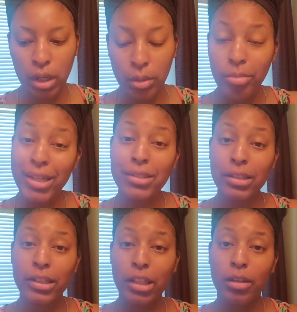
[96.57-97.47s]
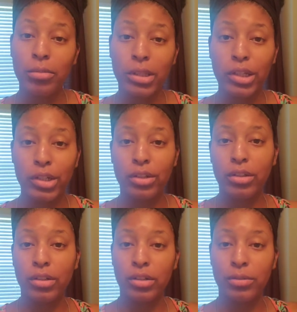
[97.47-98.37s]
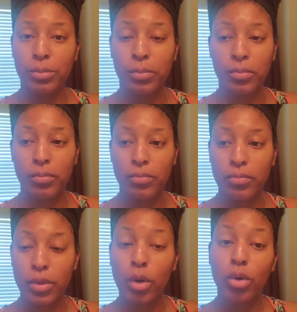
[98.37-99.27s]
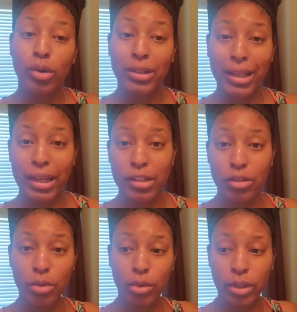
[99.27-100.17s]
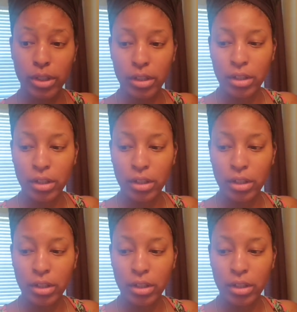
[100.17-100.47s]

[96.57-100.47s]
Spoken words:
basically keep their oil glands or